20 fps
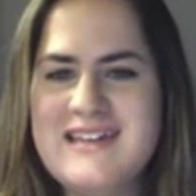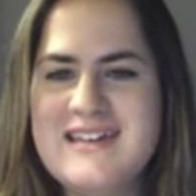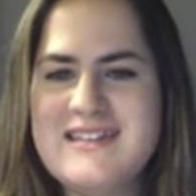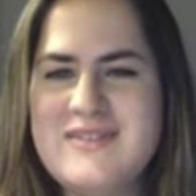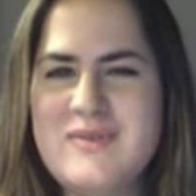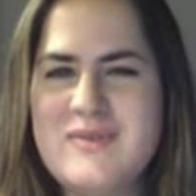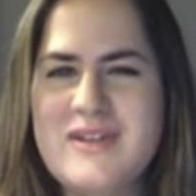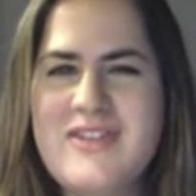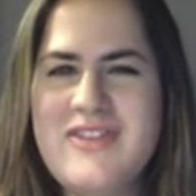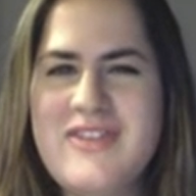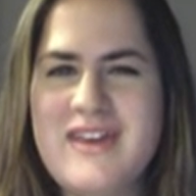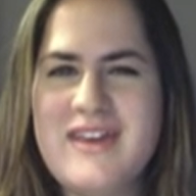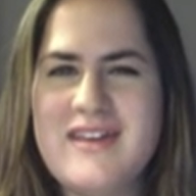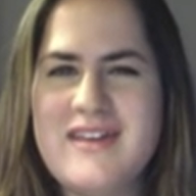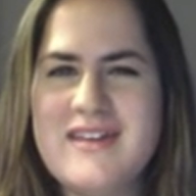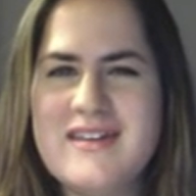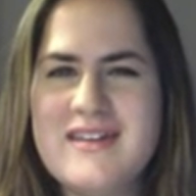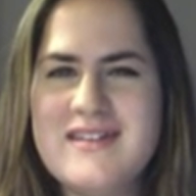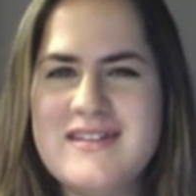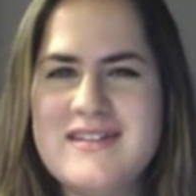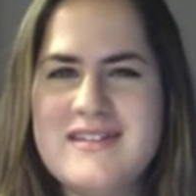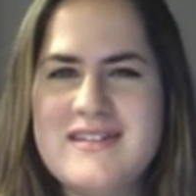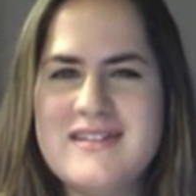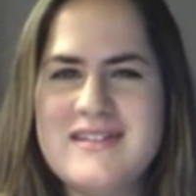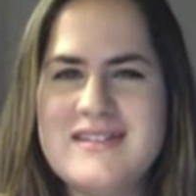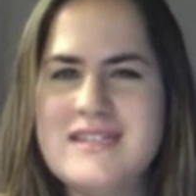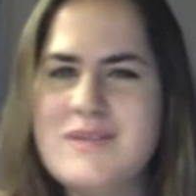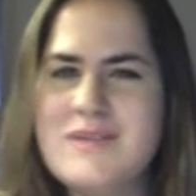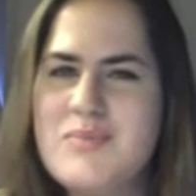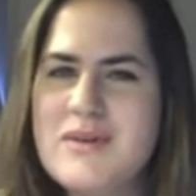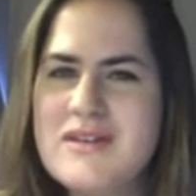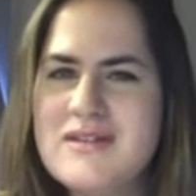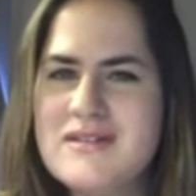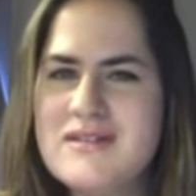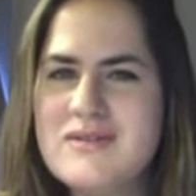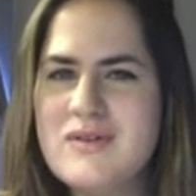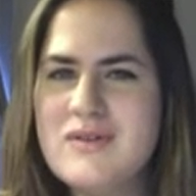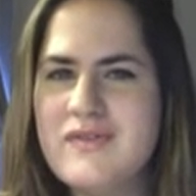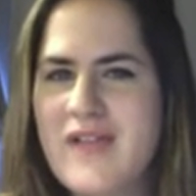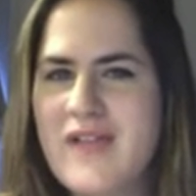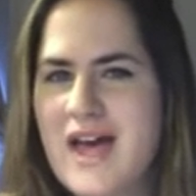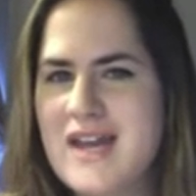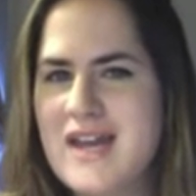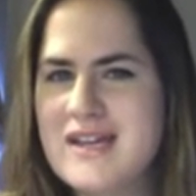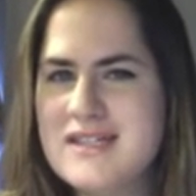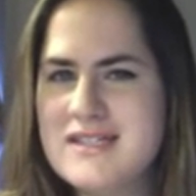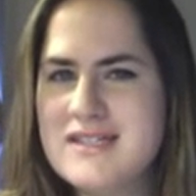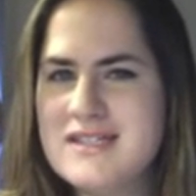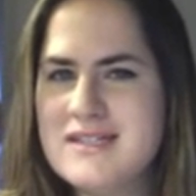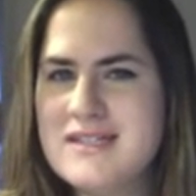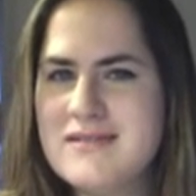So what do you think? Steepest or flattest?